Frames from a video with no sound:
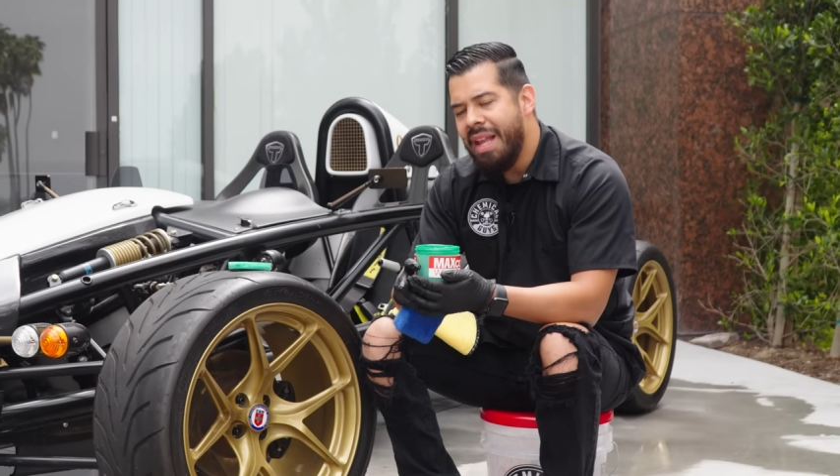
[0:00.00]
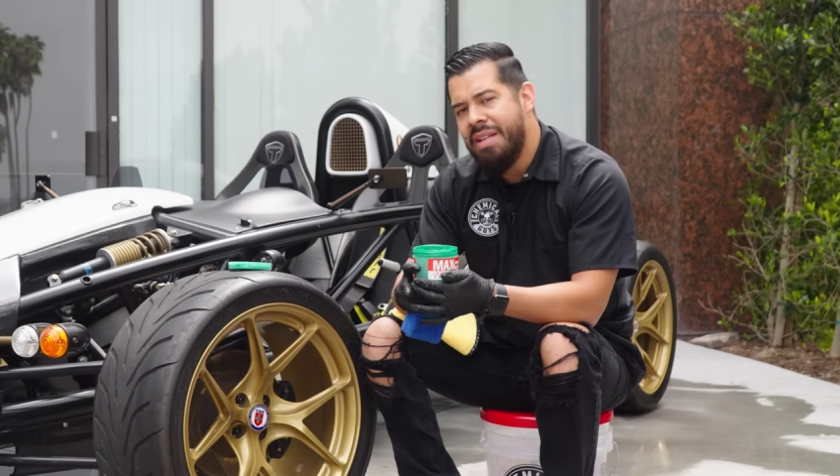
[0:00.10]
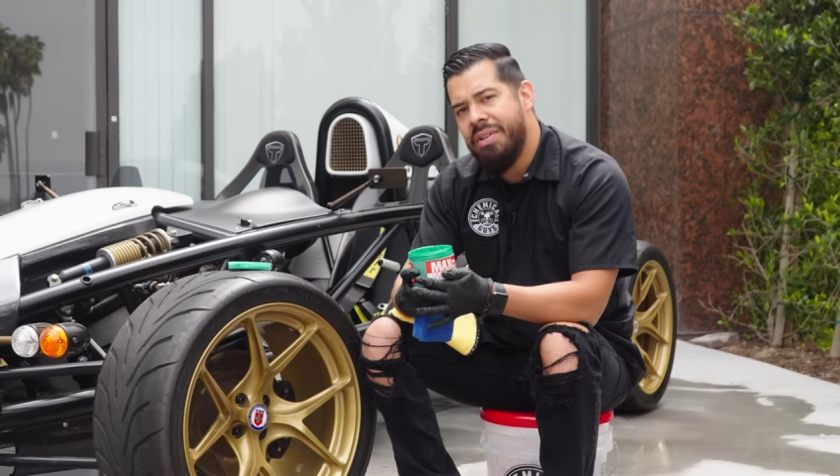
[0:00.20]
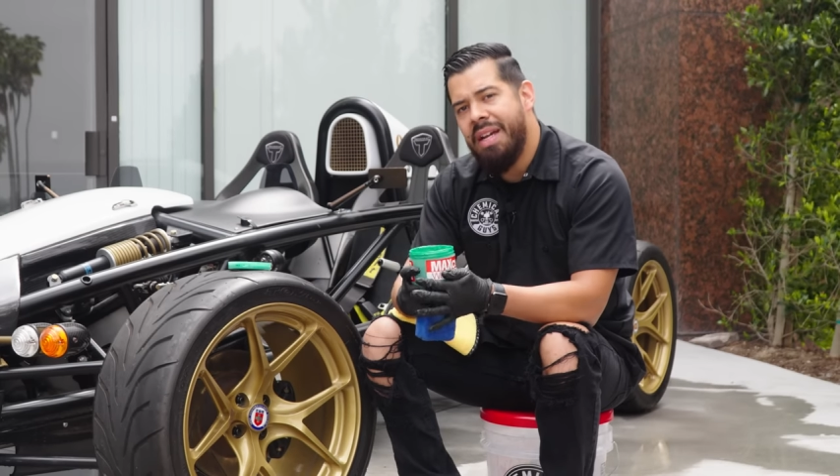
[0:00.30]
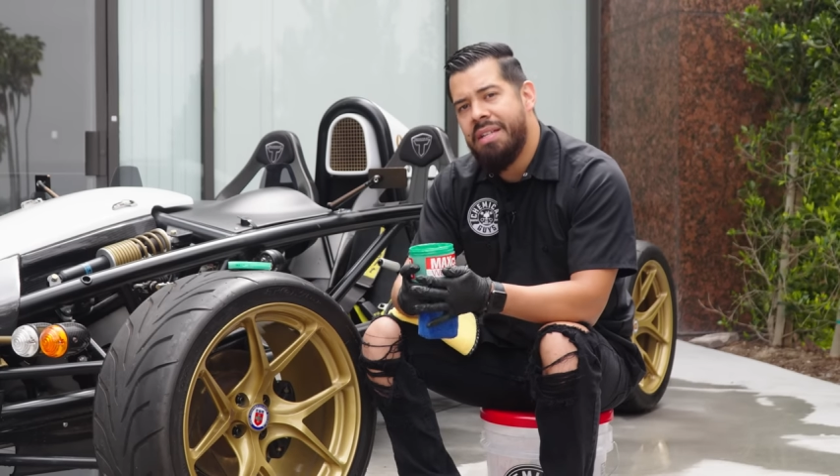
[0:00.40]

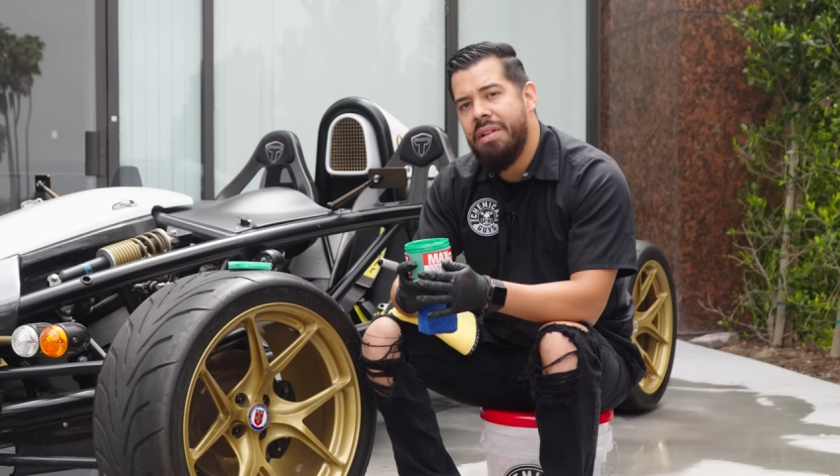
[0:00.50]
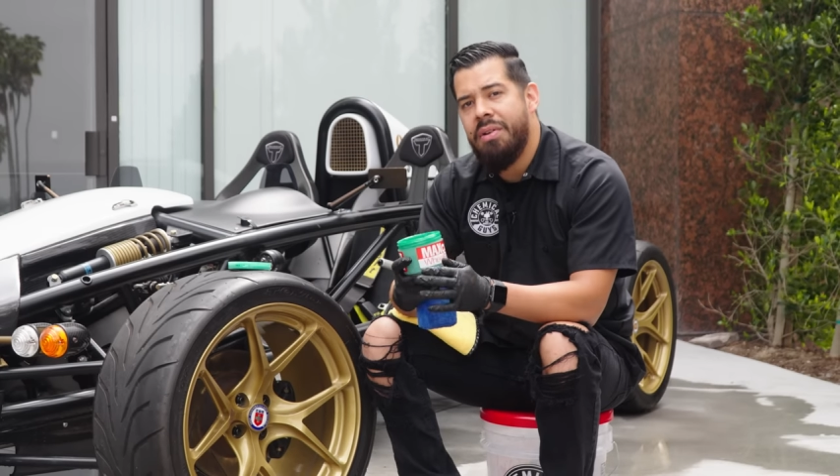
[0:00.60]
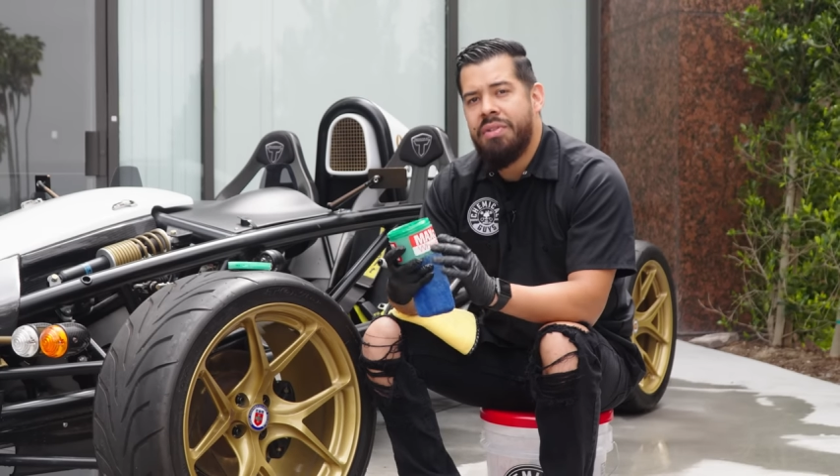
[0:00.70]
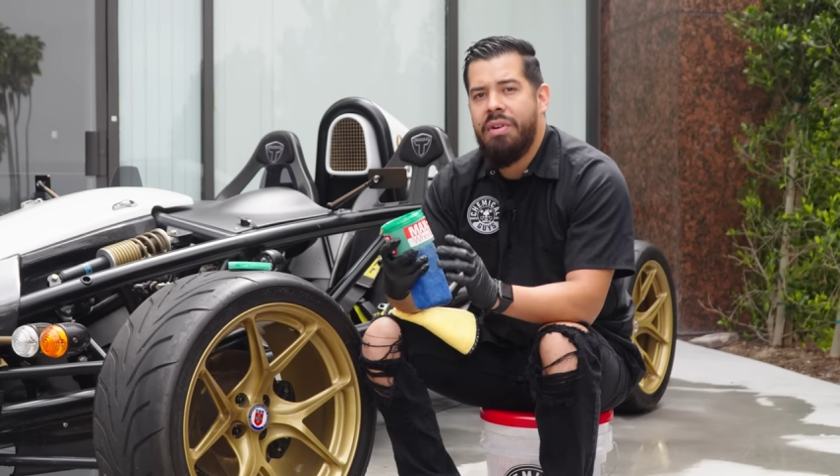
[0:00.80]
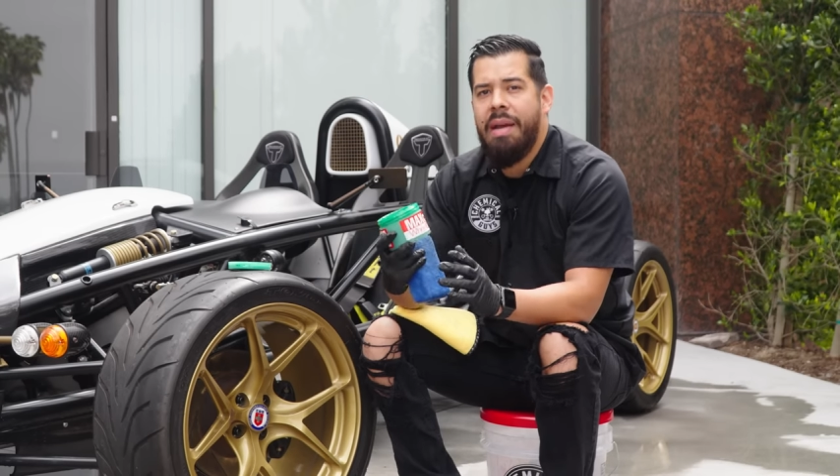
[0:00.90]
As you guys
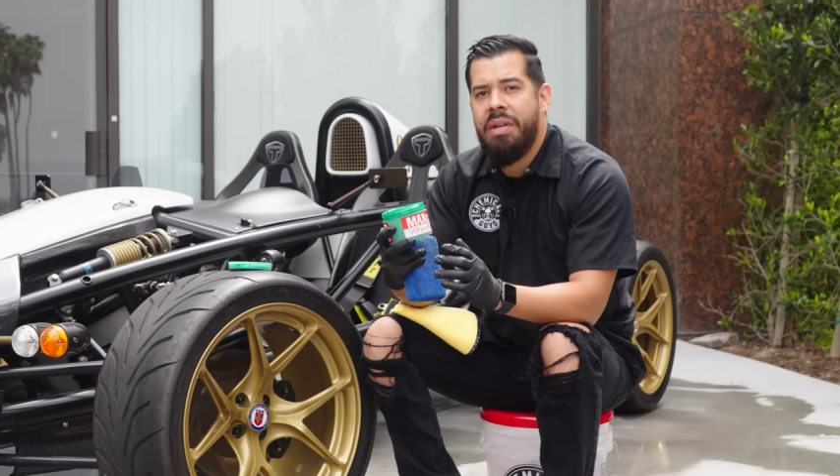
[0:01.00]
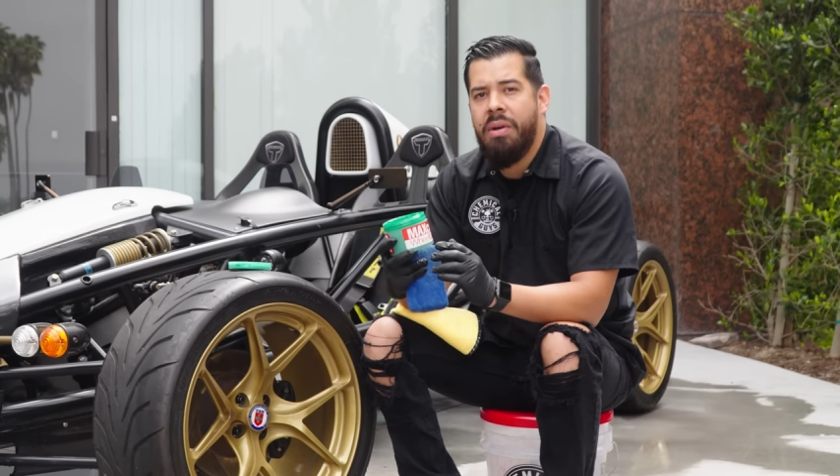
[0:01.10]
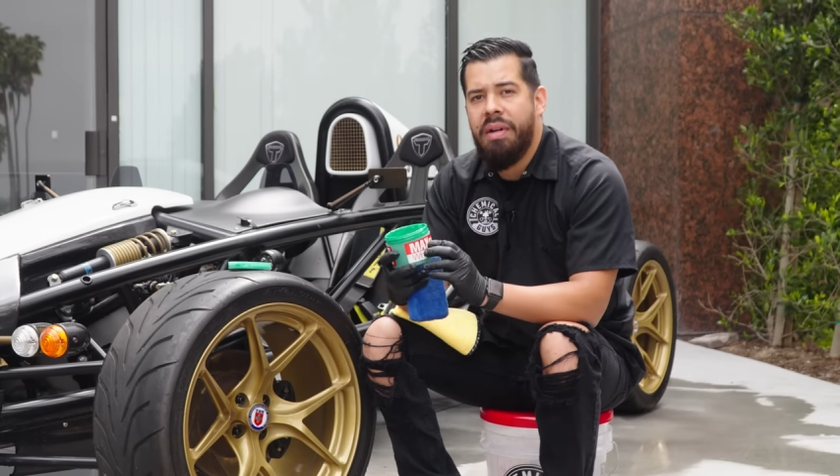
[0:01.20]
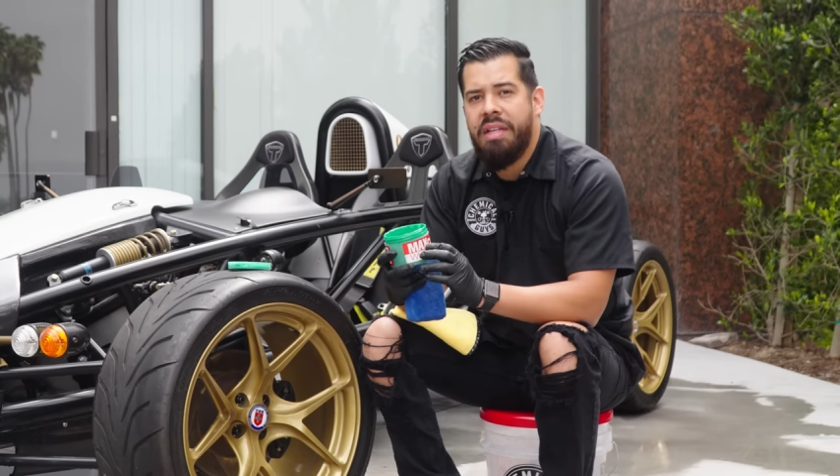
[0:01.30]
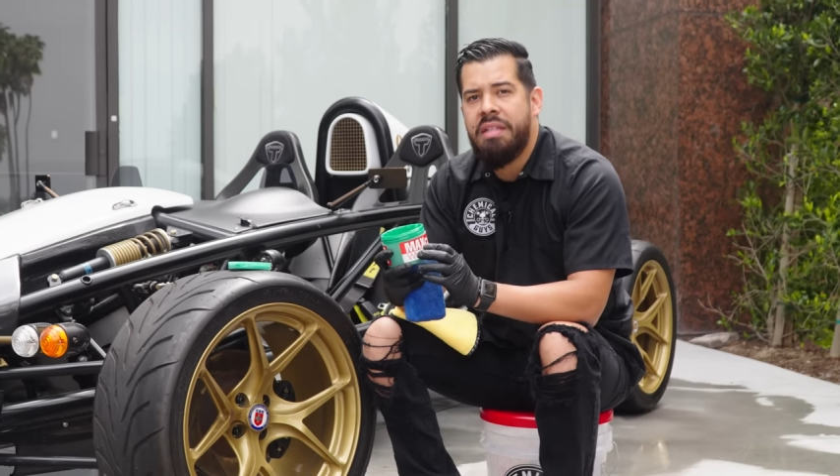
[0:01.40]
know, ceramic
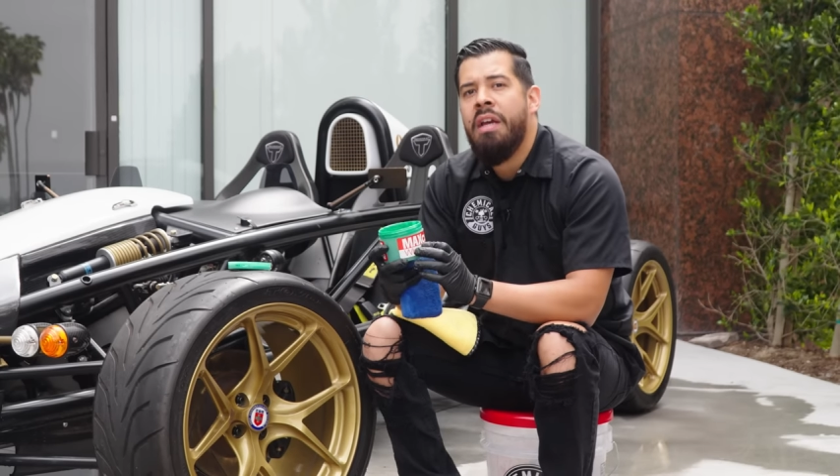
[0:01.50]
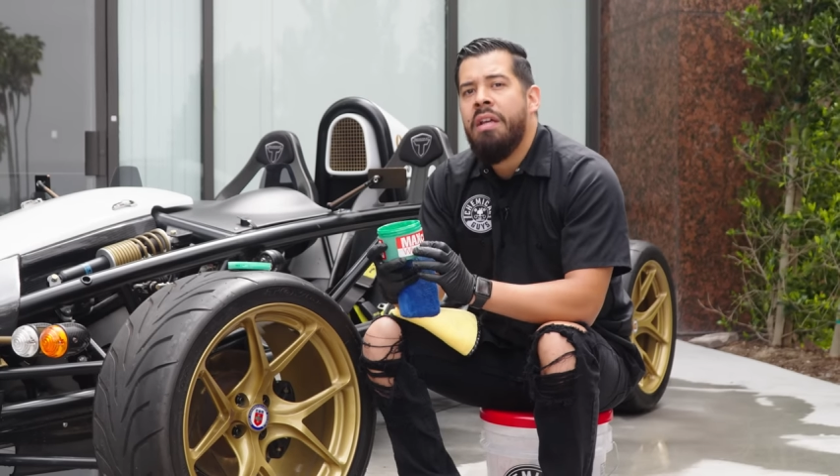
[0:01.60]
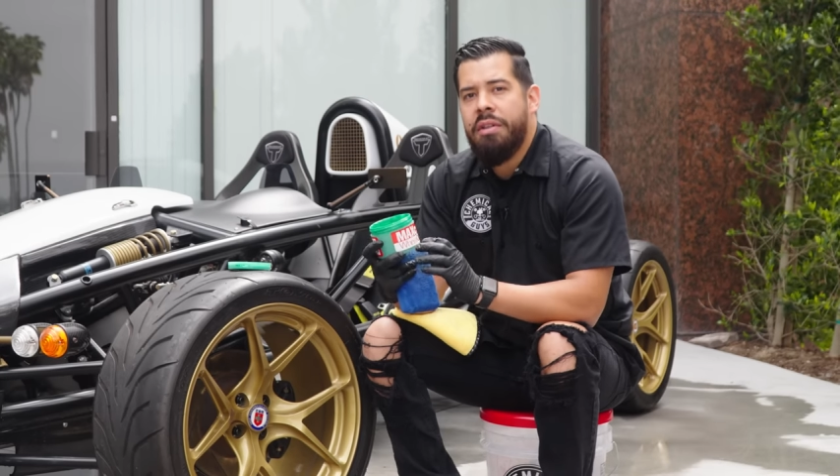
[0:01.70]
coatings,